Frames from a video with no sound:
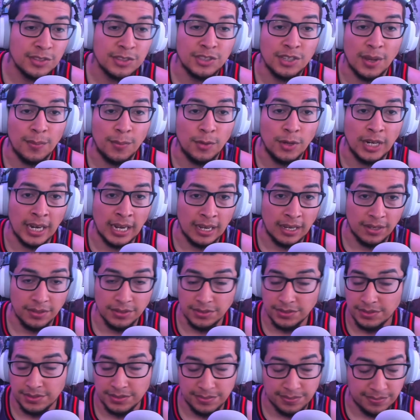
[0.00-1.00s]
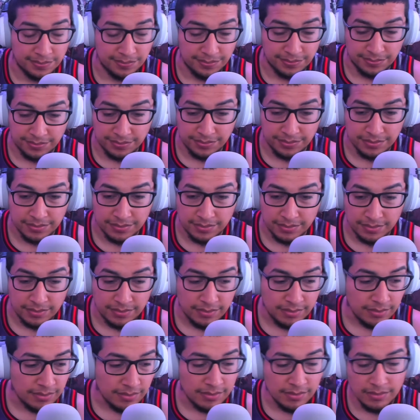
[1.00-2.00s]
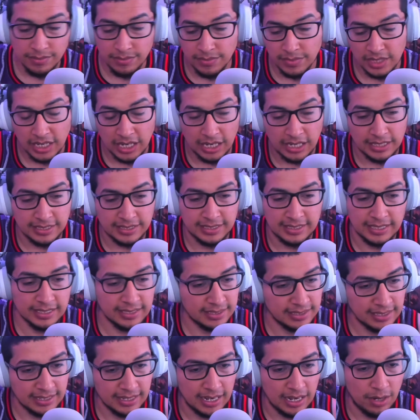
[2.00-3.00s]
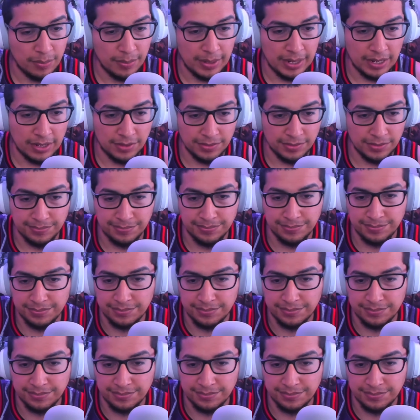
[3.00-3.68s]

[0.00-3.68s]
someone else assist and help out